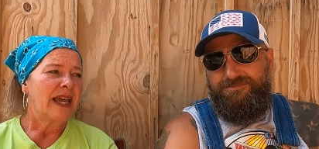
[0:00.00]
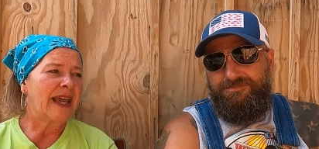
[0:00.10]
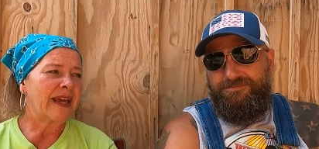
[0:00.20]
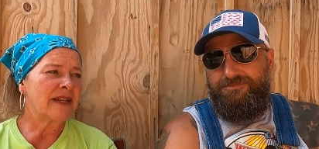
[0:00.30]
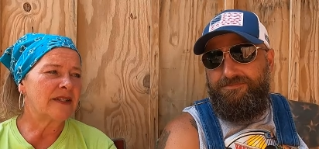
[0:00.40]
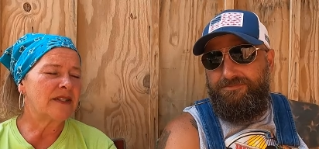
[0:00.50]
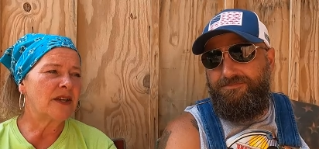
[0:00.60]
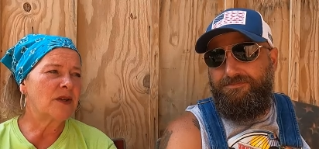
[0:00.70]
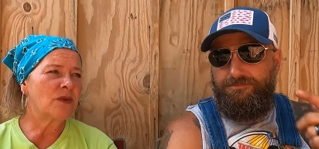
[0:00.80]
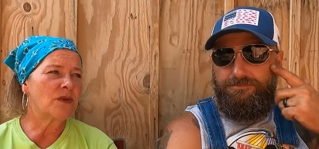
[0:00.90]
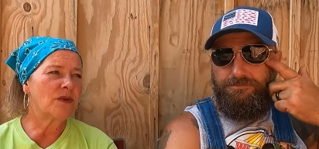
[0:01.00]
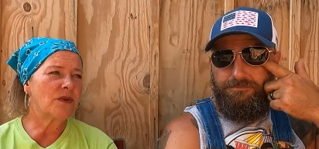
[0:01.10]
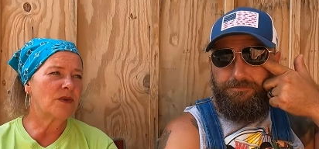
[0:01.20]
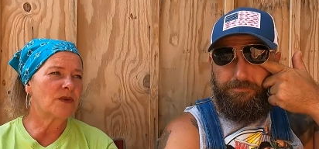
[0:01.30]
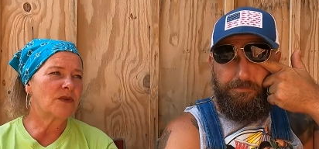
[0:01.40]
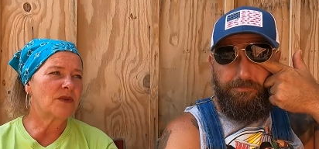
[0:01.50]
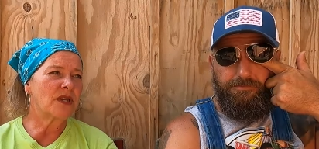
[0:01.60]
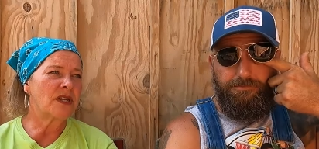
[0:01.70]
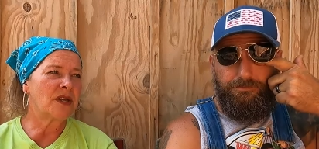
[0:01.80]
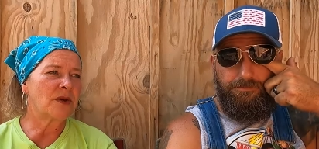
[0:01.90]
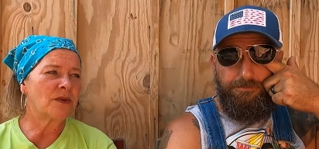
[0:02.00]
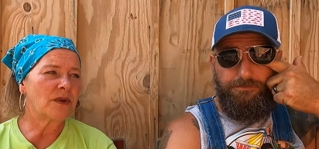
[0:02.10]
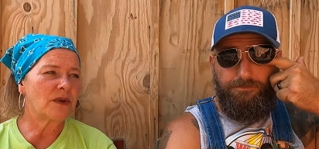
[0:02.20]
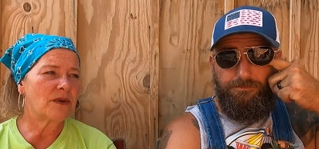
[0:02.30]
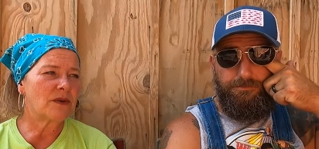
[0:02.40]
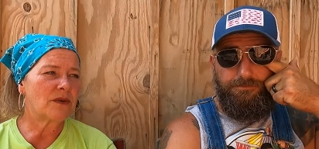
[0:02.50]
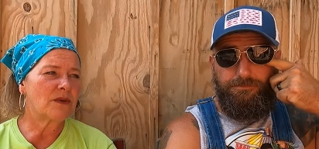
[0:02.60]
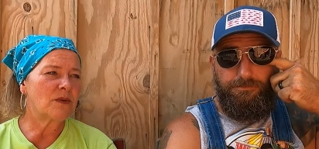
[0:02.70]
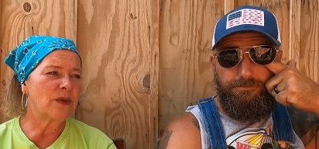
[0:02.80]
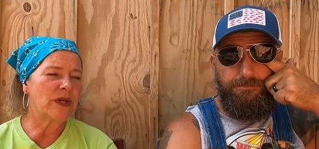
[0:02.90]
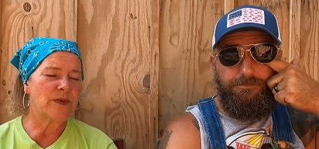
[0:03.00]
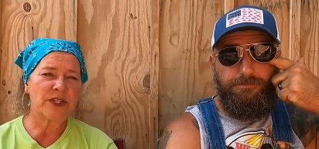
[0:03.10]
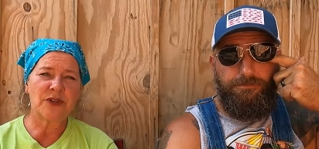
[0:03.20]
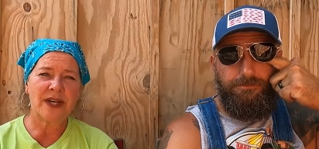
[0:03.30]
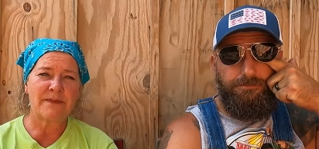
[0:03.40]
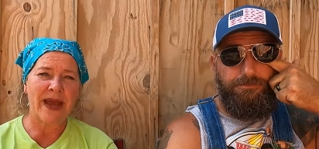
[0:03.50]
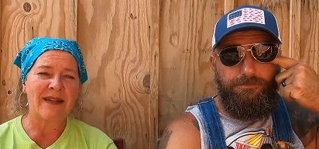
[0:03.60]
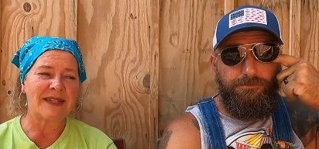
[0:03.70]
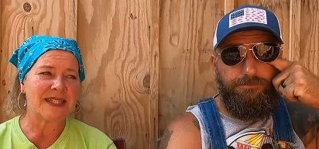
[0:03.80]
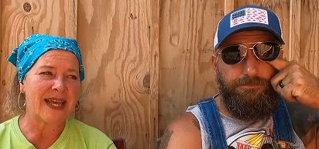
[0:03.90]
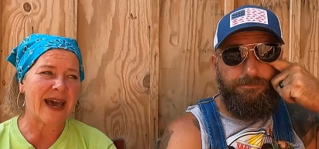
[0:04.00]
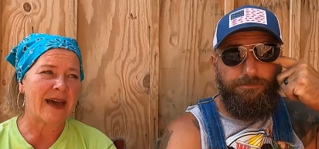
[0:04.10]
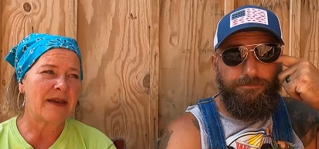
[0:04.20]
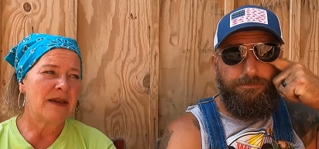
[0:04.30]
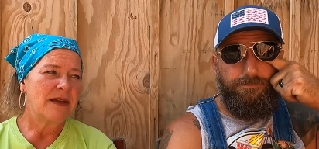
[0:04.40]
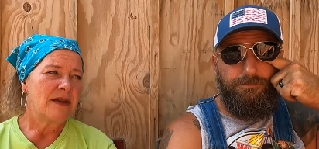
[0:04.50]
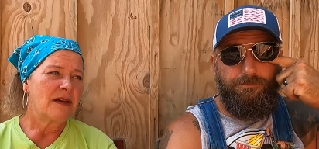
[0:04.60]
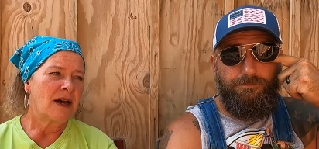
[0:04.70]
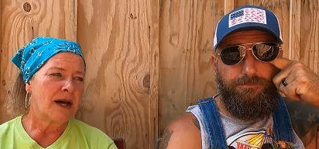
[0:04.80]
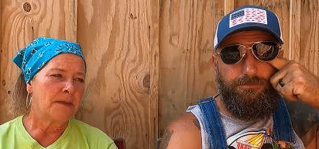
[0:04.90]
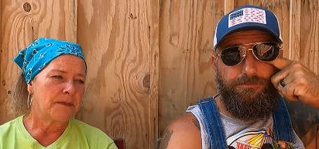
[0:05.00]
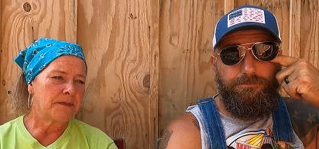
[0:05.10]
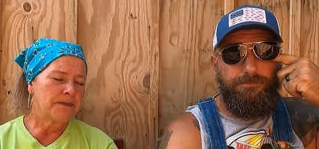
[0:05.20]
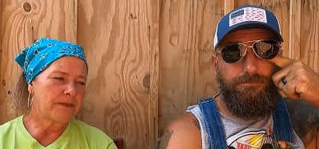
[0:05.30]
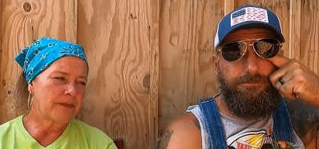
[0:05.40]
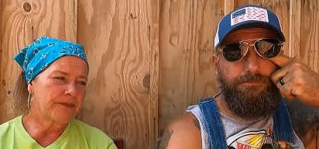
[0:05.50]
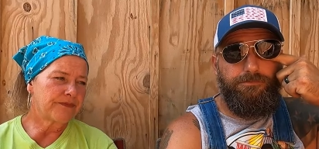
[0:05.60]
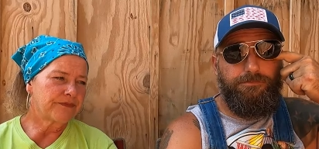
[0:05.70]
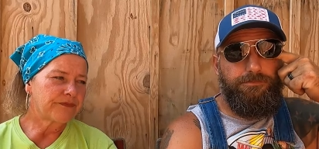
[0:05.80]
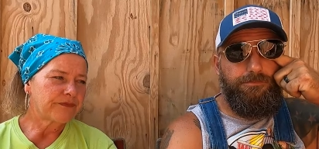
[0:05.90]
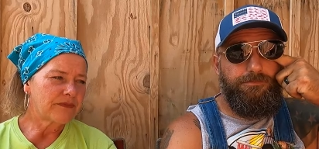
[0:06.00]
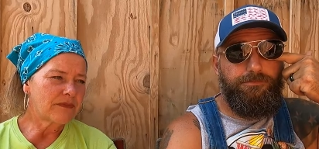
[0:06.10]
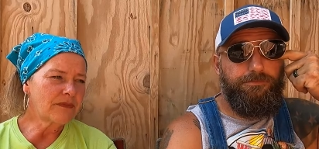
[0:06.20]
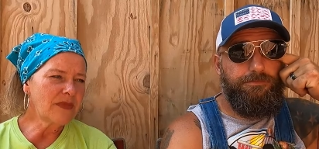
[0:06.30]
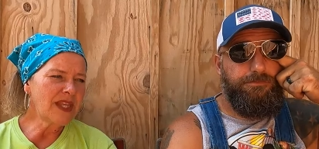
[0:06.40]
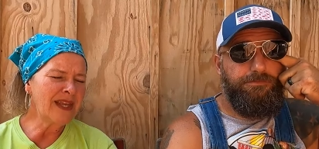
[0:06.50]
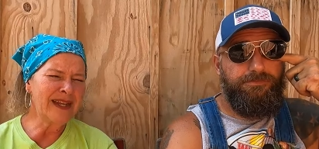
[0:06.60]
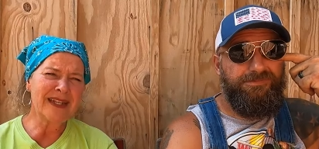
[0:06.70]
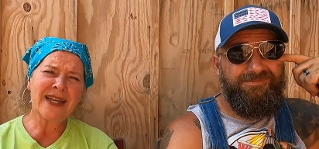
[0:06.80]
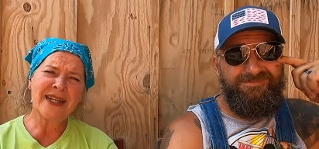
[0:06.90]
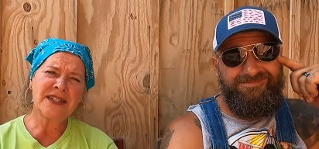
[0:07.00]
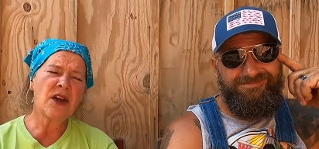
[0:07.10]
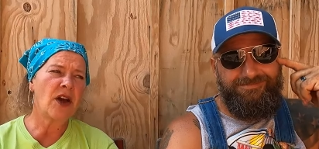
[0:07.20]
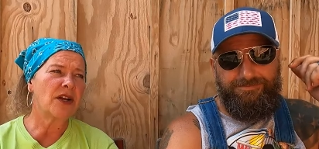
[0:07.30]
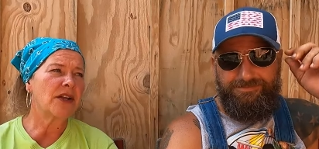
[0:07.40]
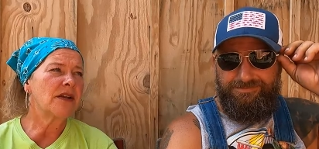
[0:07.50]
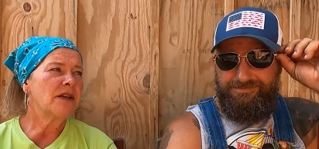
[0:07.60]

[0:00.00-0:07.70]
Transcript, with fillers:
Speaker 1: And so, you know, we we try to balance that. Um, and it and it's hard